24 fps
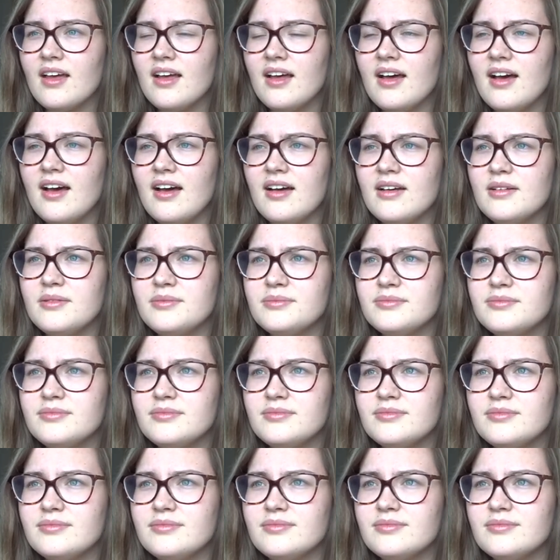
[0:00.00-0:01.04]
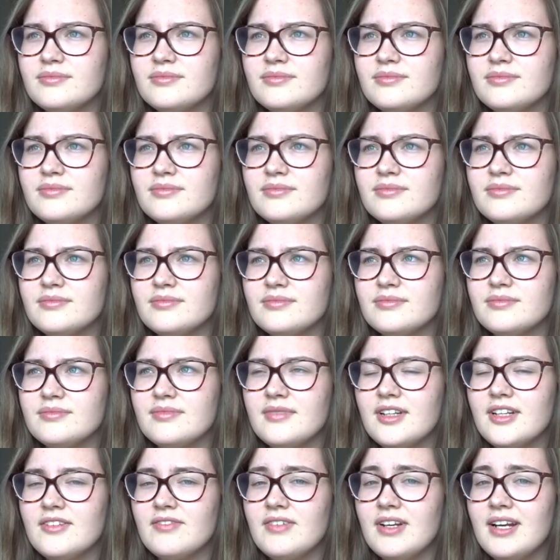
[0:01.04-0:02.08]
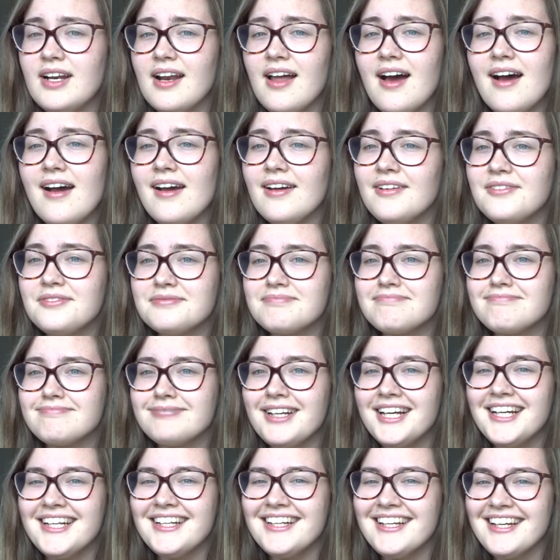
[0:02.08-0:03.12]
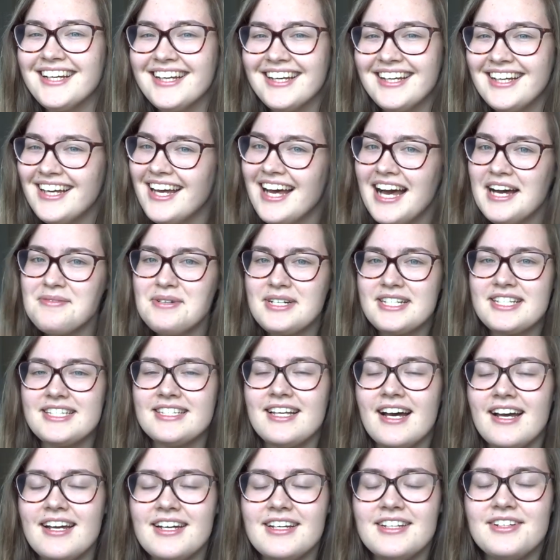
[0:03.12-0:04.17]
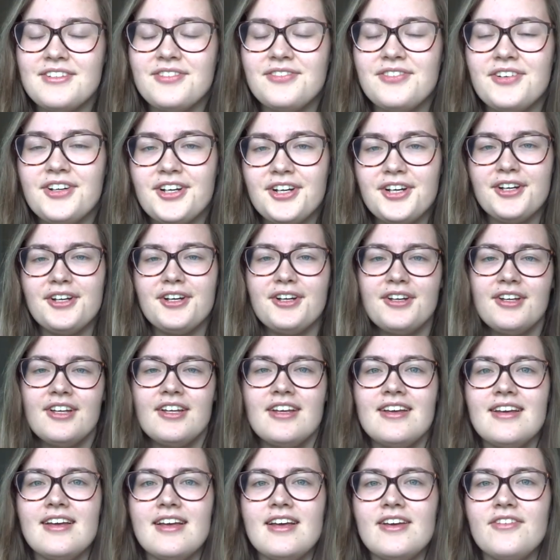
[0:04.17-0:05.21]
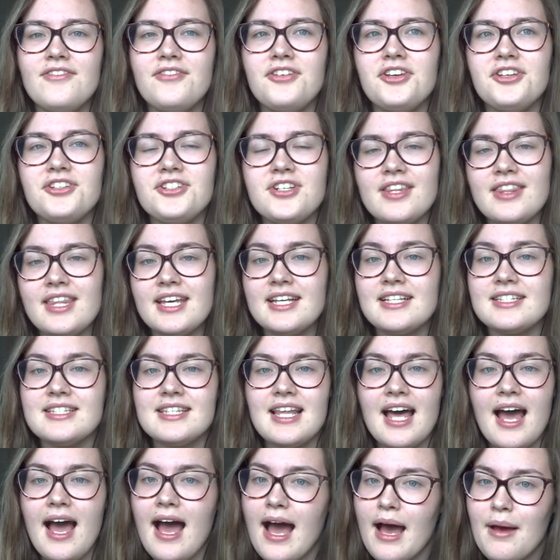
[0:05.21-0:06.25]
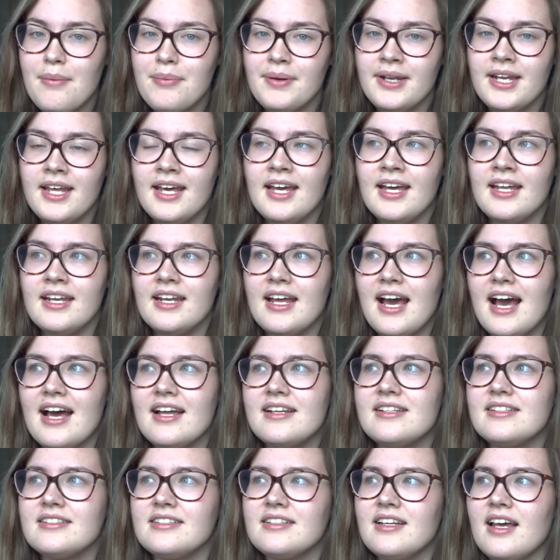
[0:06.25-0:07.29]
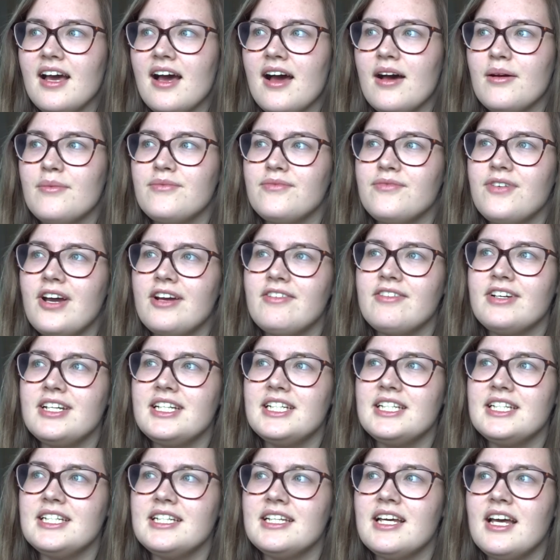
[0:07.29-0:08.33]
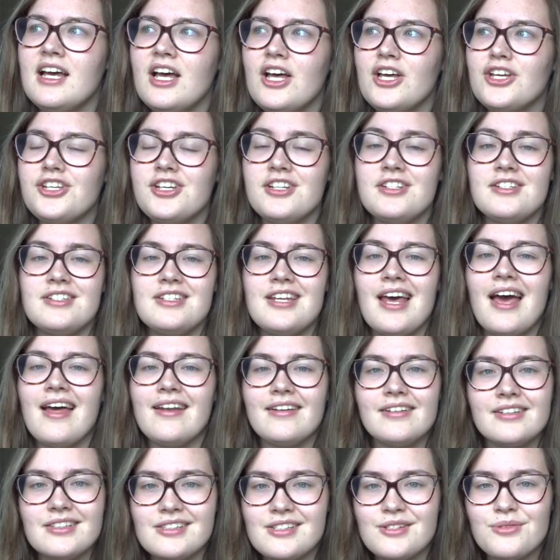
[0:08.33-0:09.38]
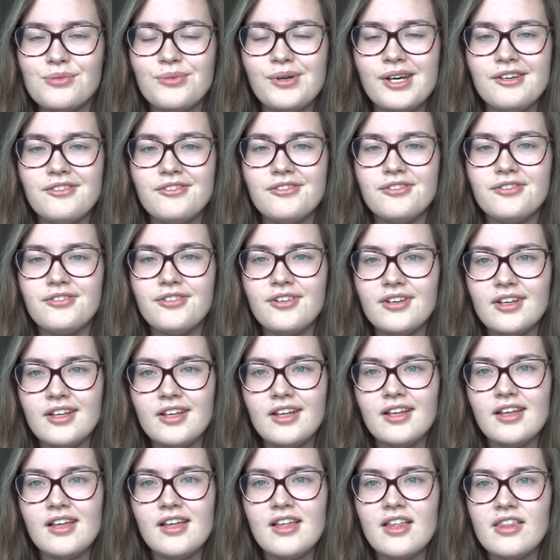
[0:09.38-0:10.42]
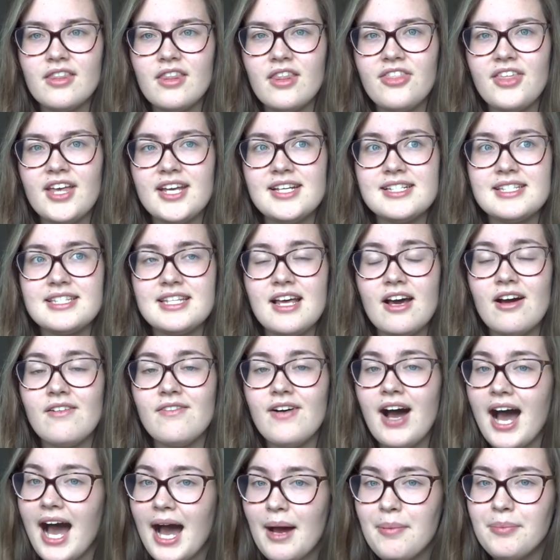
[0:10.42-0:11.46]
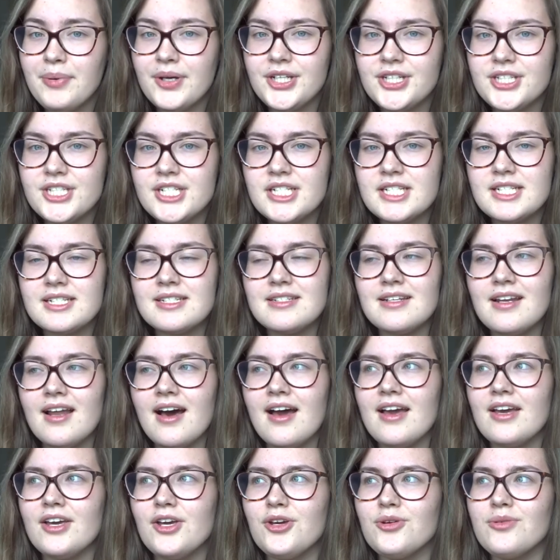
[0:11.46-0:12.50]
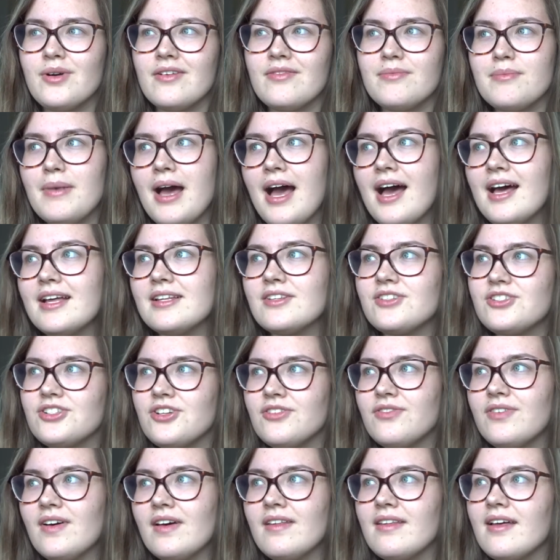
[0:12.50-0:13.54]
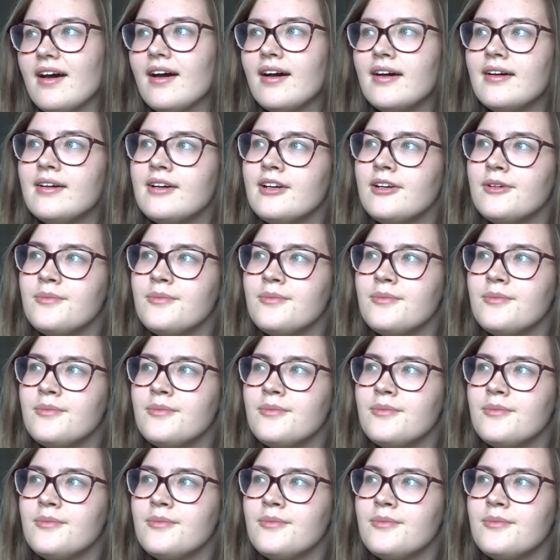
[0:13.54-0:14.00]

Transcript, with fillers: loving life. I'm excited for future things that are happening, and I'm very content with the things that have happened, like who I've met and stuff like that.